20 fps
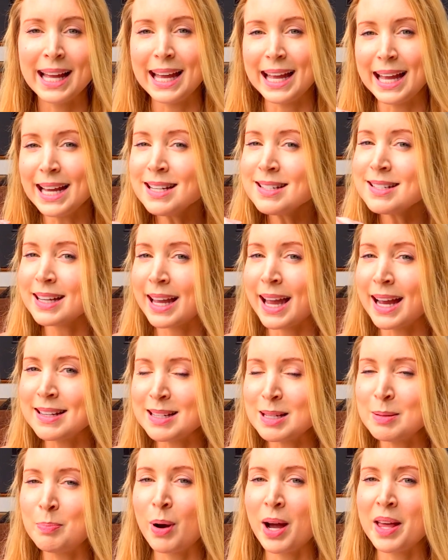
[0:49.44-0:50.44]

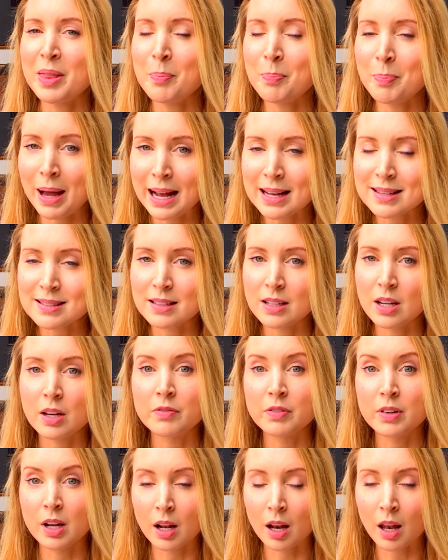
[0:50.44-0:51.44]
indicated by the pattern
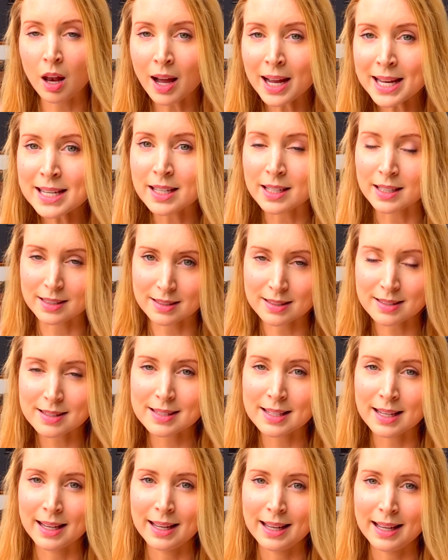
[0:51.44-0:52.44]
of glycans
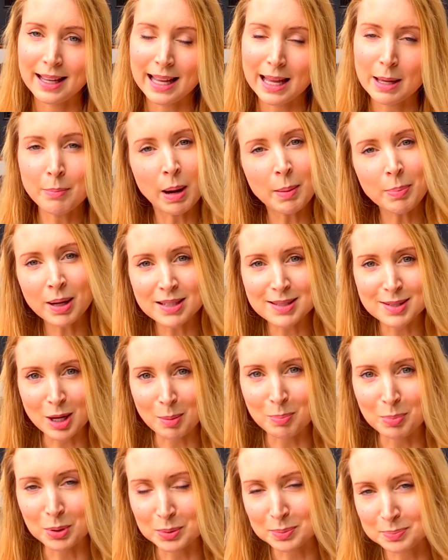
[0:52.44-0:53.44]
in my blood
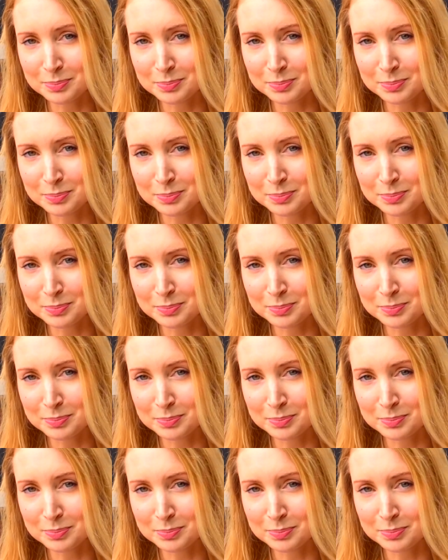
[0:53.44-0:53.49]
sample.